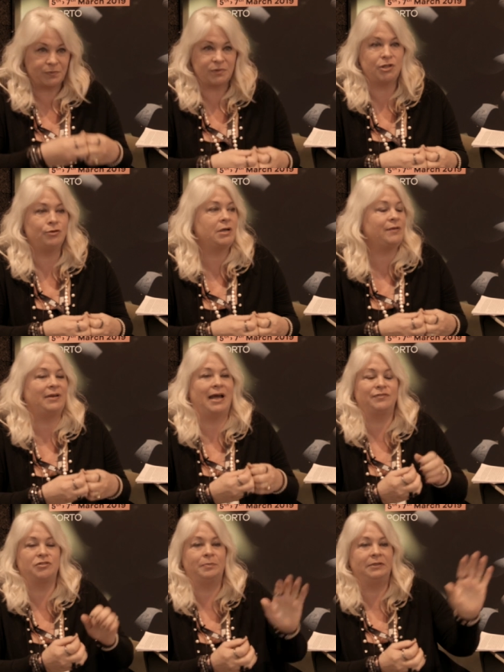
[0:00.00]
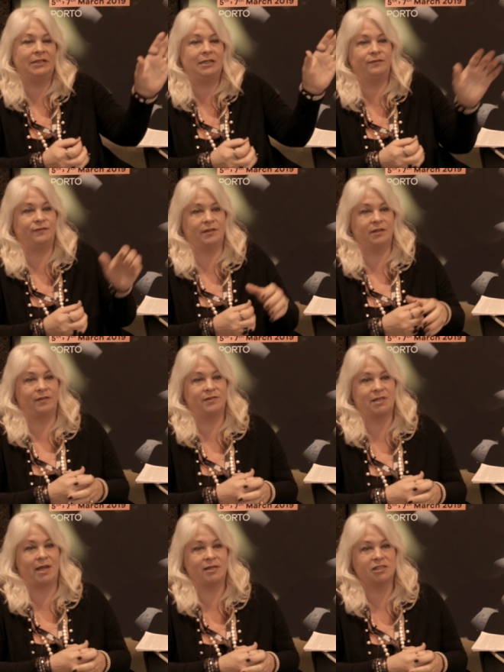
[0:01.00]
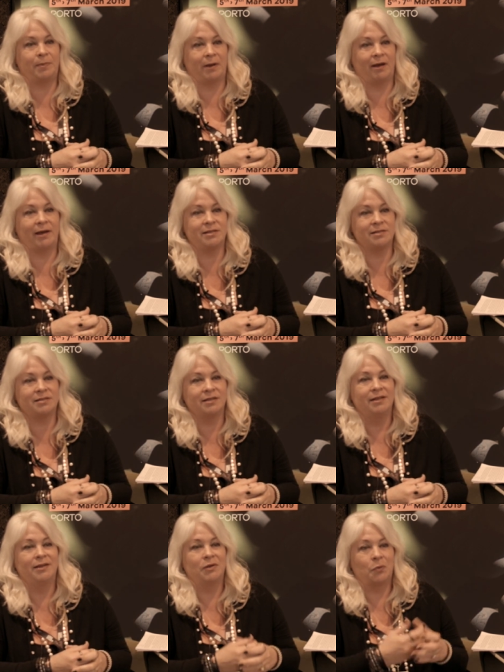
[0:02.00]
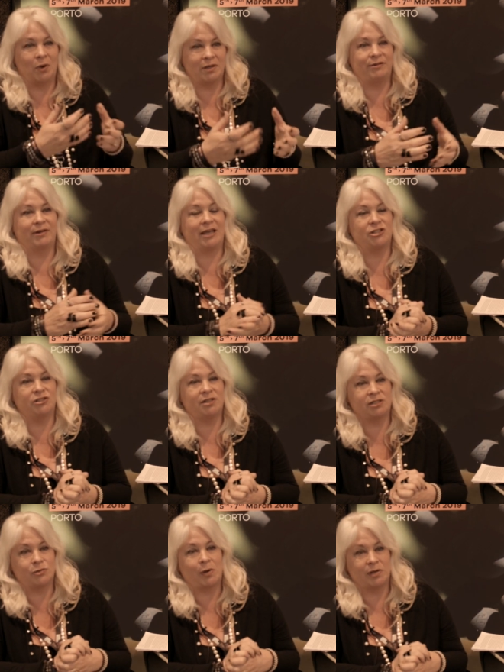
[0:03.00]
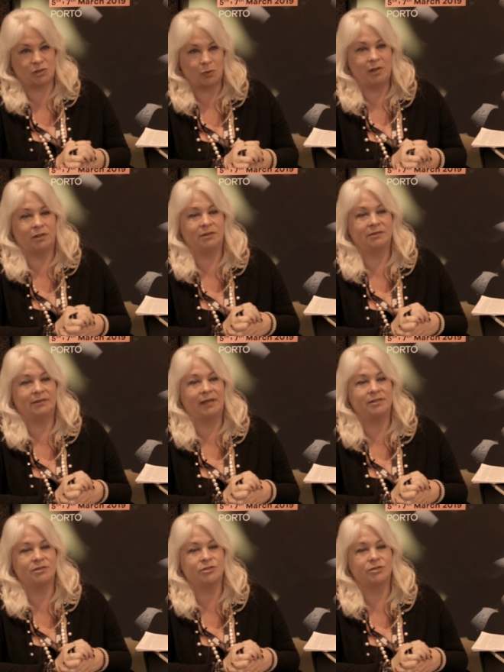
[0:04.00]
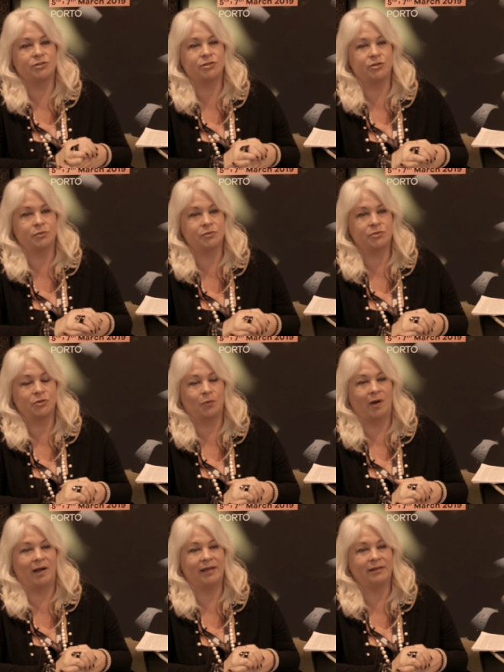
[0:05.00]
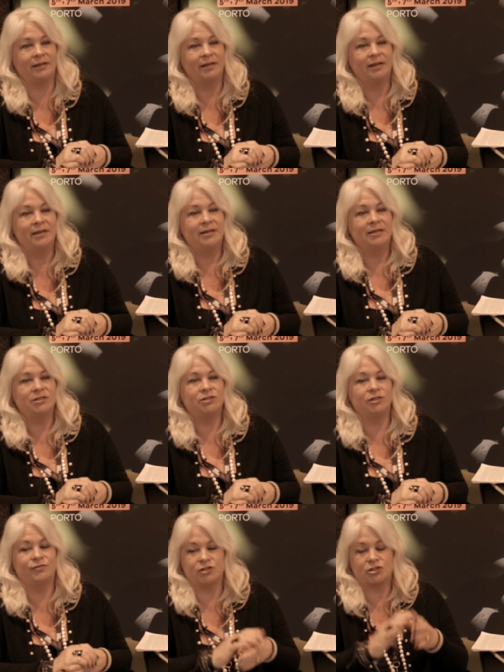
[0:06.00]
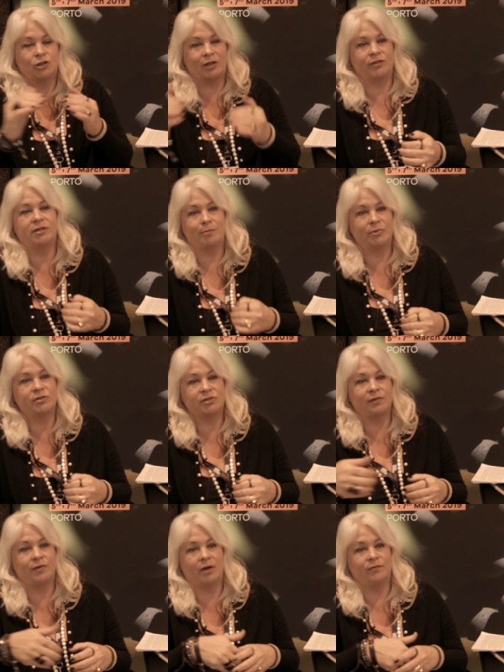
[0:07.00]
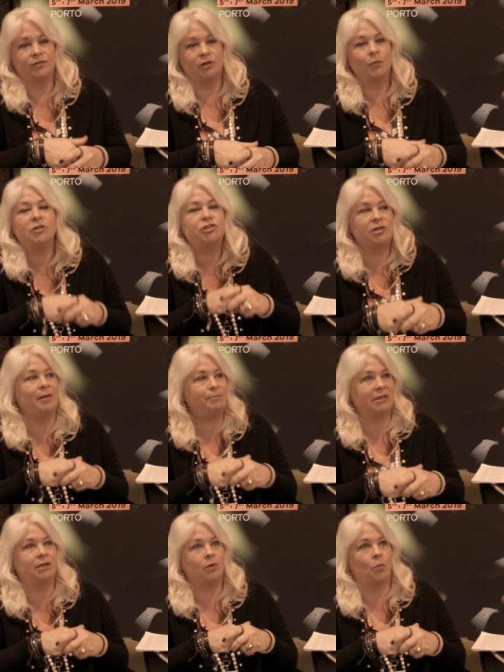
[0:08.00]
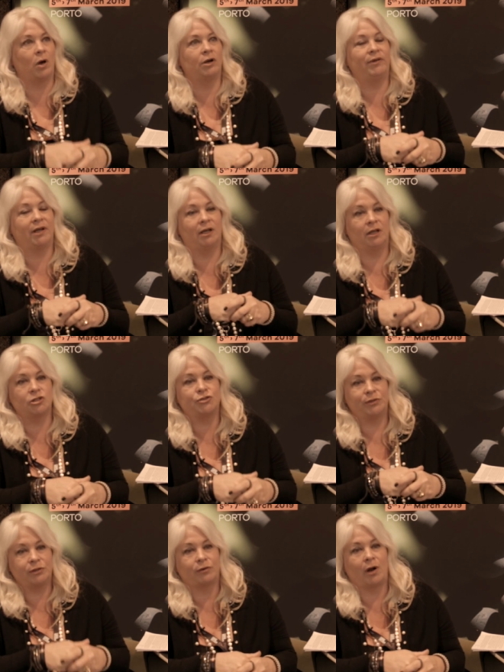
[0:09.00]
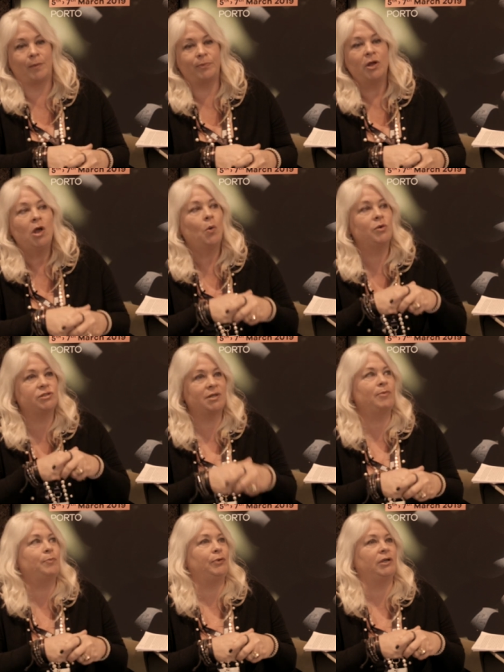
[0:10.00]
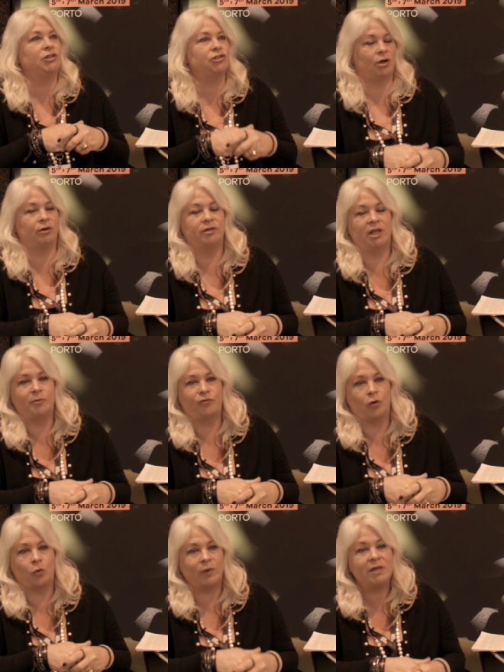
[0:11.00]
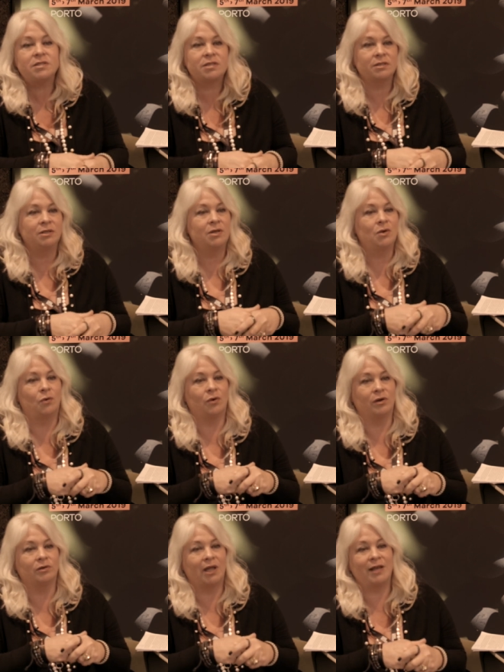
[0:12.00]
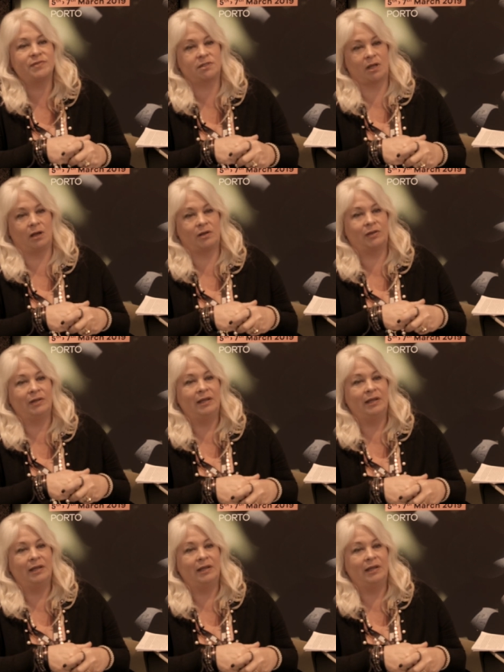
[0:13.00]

You don't even have to believe in the, in the science behind what irrigation does to our soil and to, to the to the wine. If you just look at the numbers of, of, you know, we should not be watering a luxury crop. We should not be putting Chardonnay before wheat or livestock.